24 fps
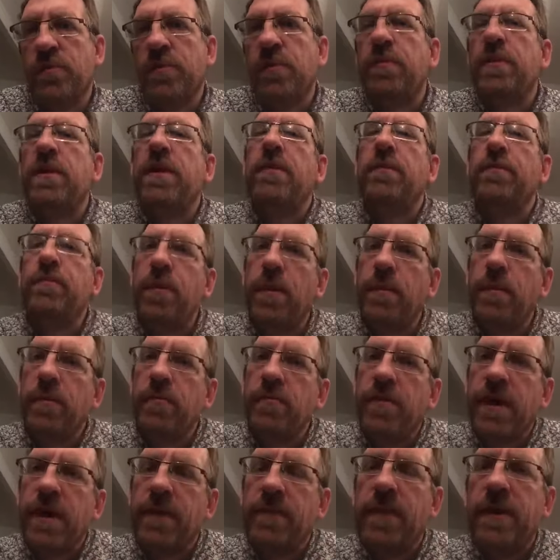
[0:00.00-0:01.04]
but we can probably
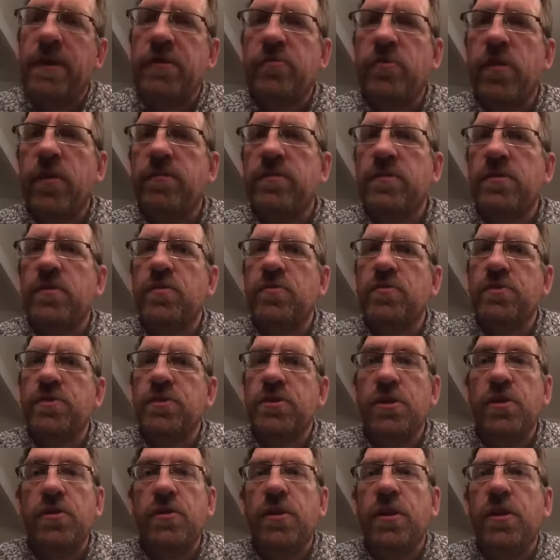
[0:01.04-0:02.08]
recommend driving schools
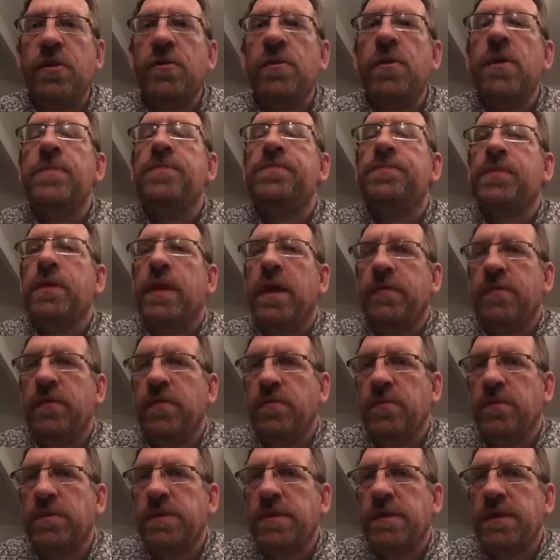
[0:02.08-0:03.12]
to you if you
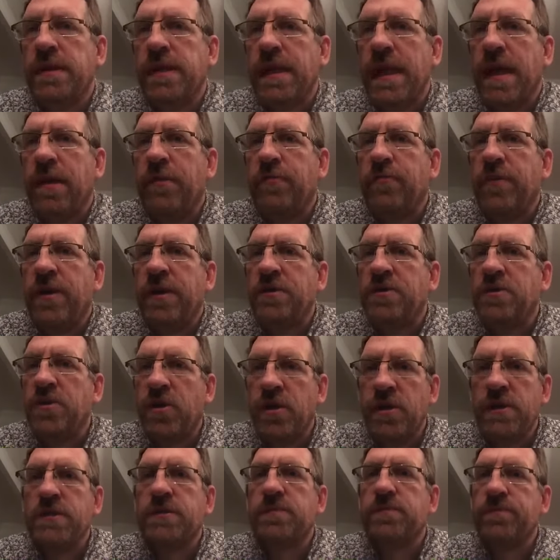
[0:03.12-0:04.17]
want to take out a
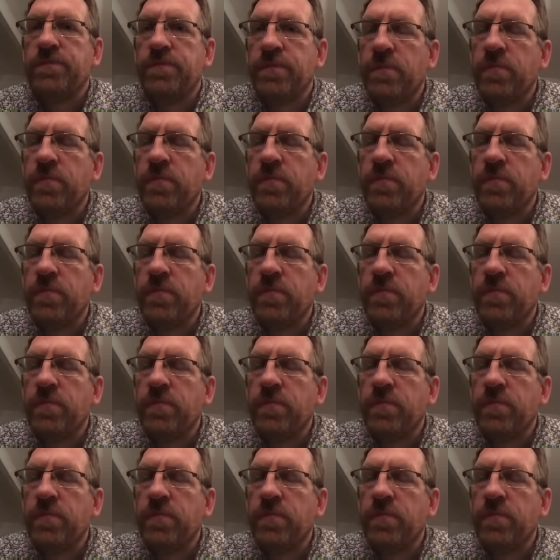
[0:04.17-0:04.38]
franchise